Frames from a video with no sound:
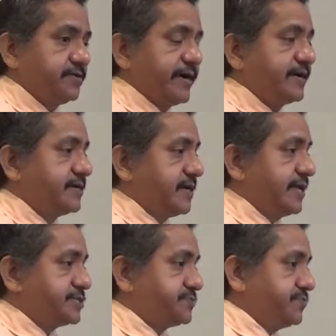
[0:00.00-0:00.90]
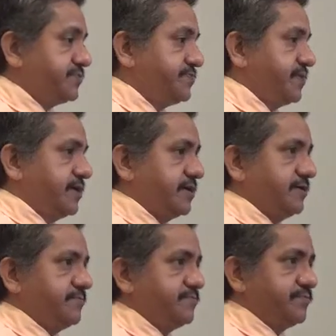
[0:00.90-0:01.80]
right? And it's a movie
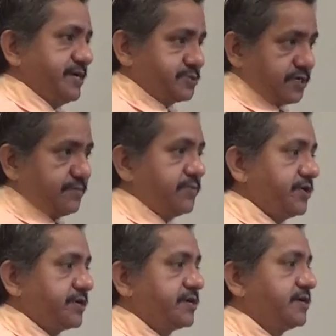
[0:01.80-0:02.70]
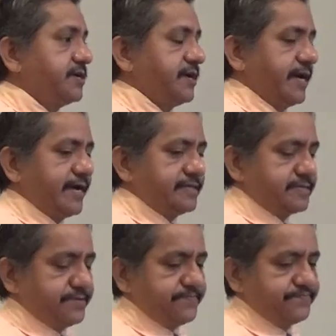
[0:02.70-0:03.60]
um, based on a book,
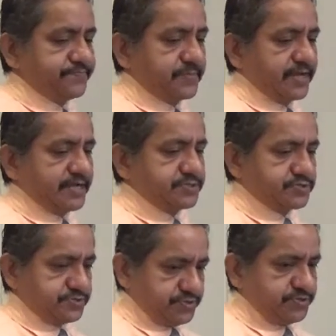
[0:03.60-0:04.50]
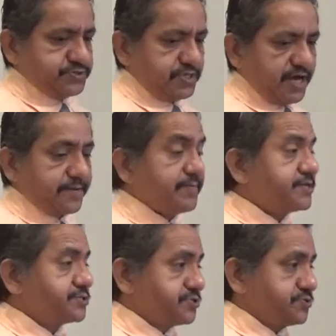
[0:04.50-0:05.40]
and um, and so there's a lot of
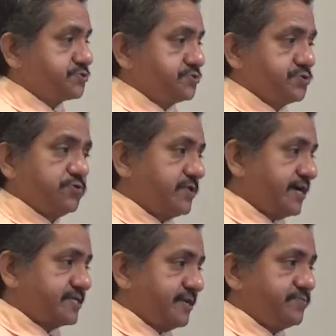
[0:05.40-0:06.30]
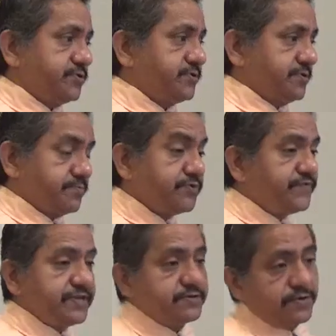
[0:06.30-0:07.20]
ministers who don't like that book, uh,
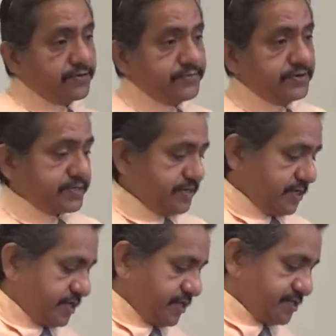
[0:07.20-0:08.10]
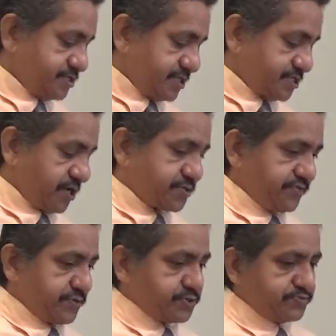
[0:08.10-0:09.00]
movie or book. Uh, they say it's
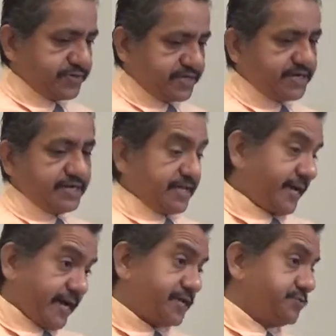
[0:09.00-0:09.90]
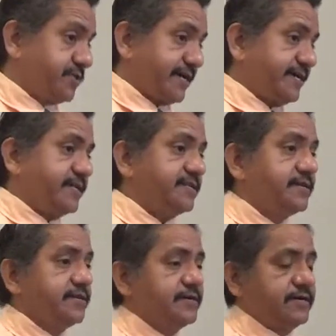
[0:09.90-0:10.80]
controversial because, and I, I do like it.
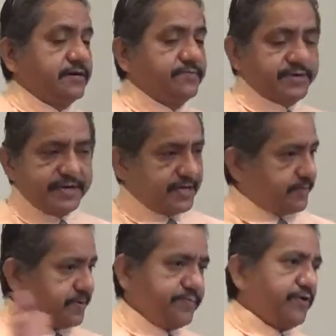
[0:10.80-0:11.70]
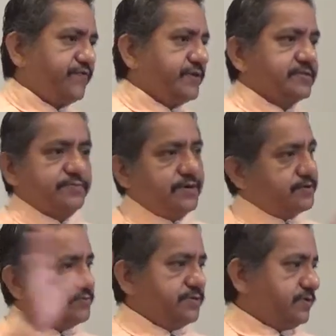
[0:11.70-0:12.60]
Um, again, I'm imperfect. I'm
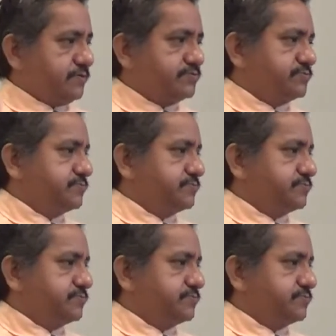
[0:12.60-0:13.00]
not, you know,